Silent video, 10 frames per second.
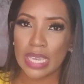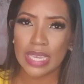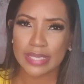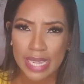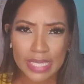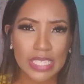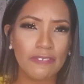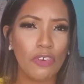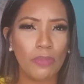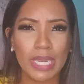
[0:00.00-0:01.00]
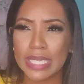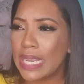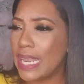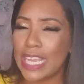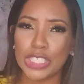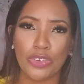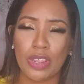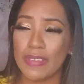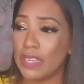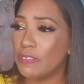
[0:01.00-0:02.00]
it tends to form a little lash
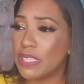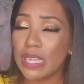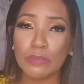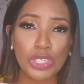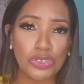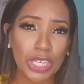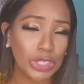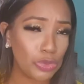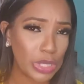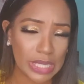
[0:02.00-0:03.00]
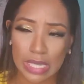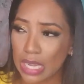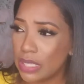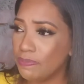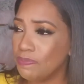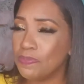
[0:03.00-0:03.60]
graveyard. For some strange reason,